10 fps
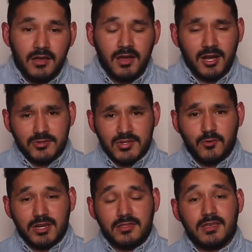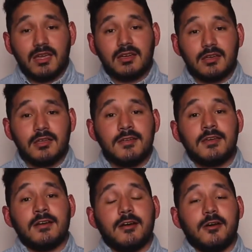I also want to thank
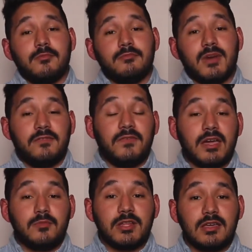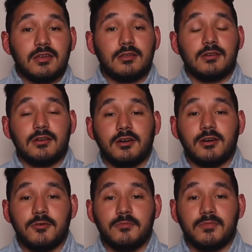my family.
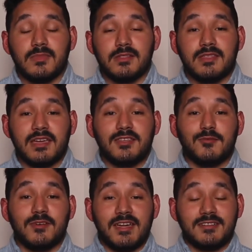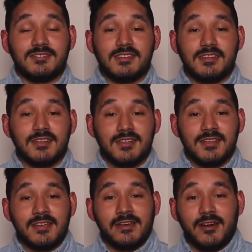Thank you, Angie,
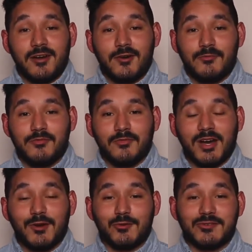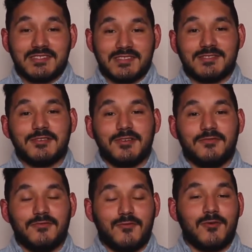my older sister,
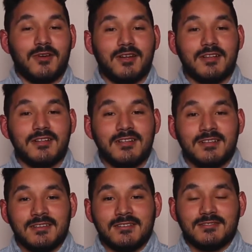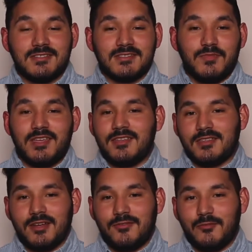for just being
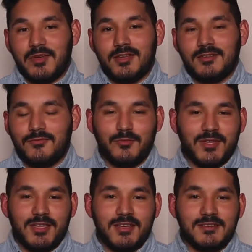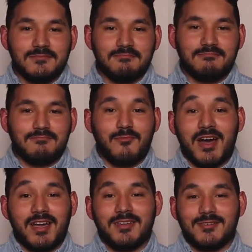there for me, for being
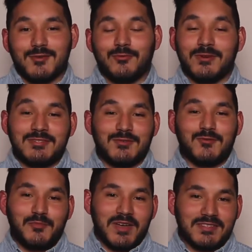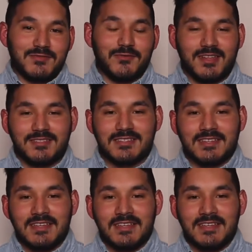my original best friend.